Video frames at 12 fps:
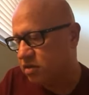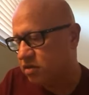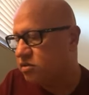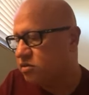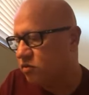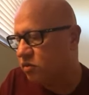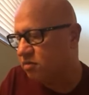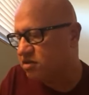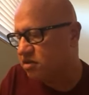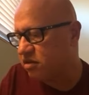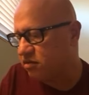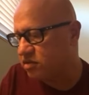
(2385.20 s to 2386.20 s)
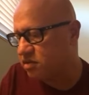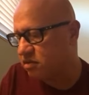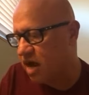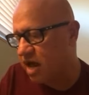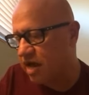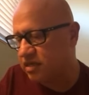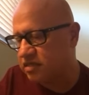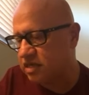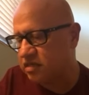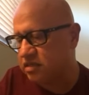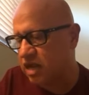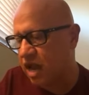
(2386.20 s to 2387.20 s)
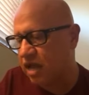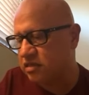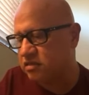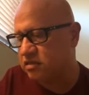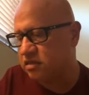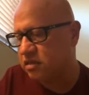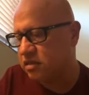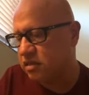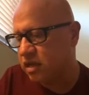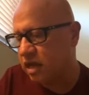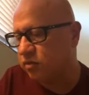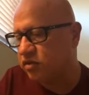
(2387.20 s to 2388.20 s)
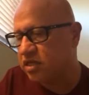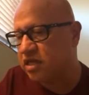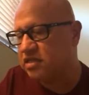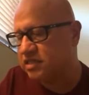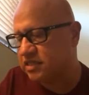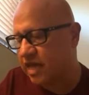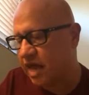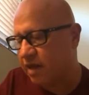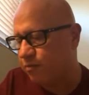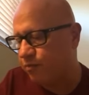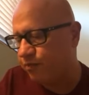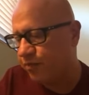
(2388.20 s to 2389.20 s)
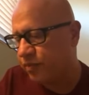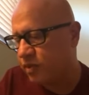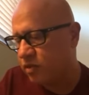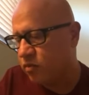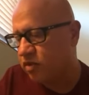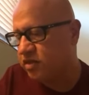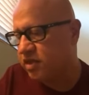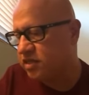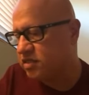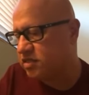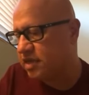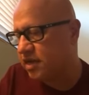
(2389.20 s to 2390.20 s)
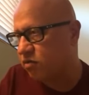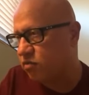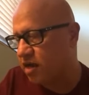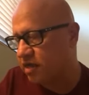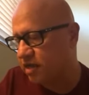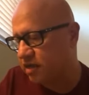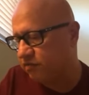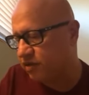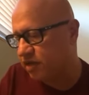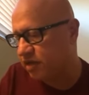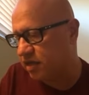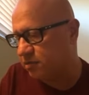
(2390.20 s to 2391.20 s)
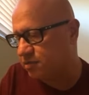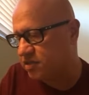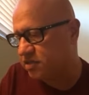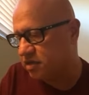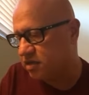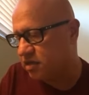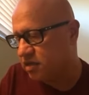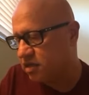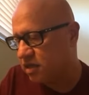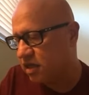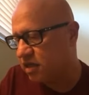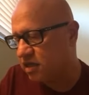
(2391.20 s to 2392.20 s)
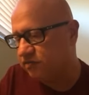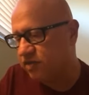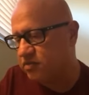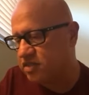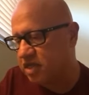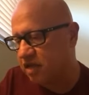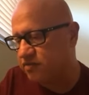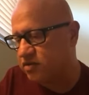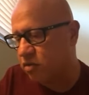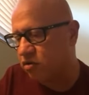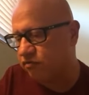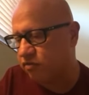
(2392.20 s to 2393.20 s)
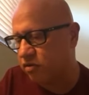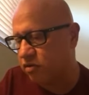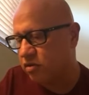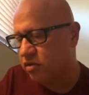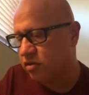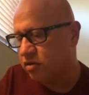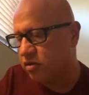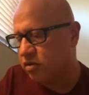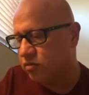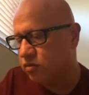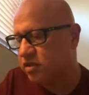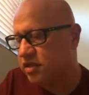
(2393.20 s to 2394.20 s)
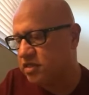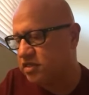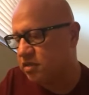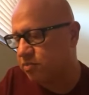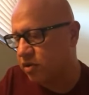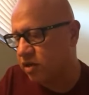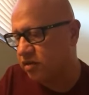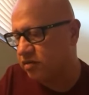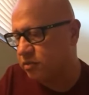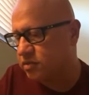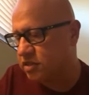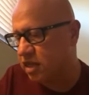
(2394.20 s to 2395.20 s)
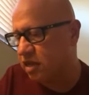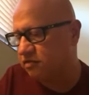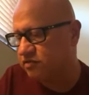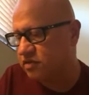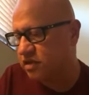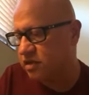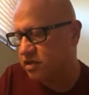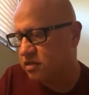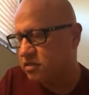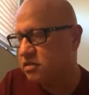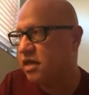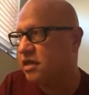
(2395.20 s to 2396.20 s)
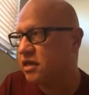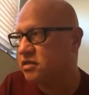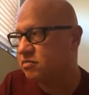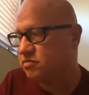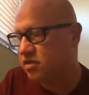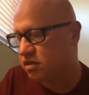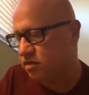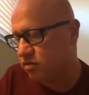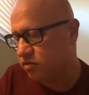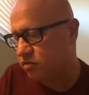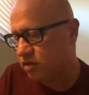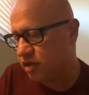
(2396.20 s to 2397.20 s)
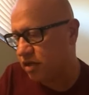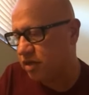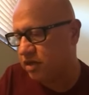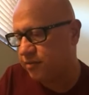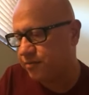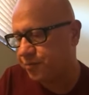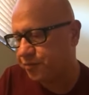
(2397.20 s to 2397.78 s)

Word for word: The two women close their eyes and dance, and with each step, with each steady rocking of the hips, they give themselves over, releasing part of themselves, taking something new in.